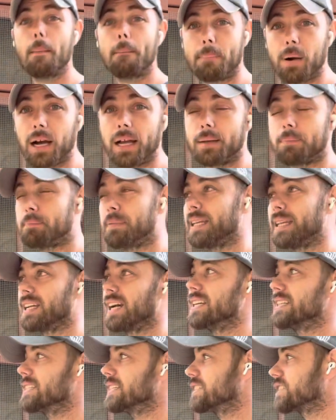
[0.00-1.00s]
But
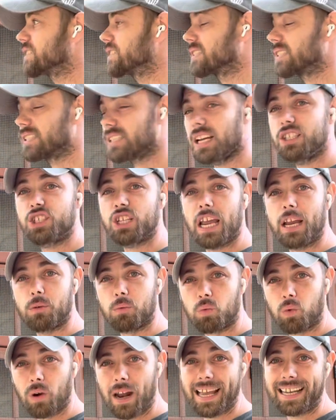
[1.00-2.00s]
because it's such a
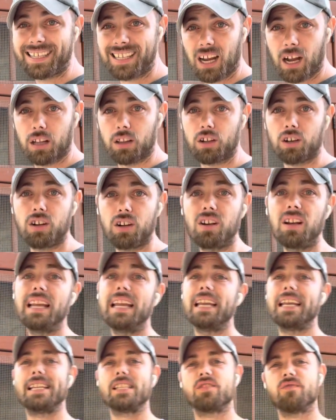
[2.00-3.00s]
red color,
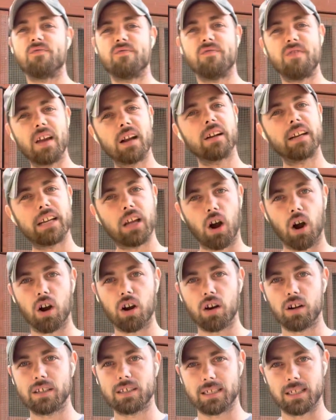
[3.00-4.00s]
it's very
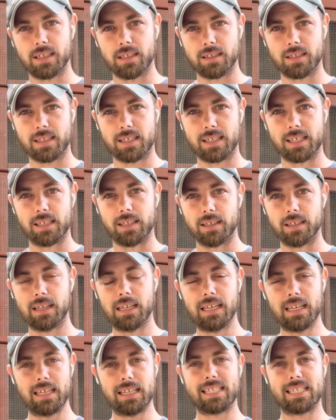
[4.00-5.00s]
hard to
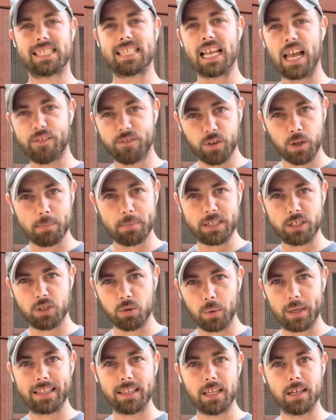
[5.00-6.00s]
cipher
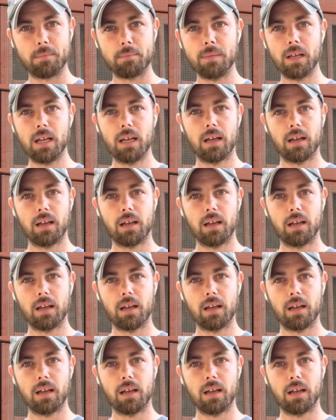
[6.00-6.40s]
between them.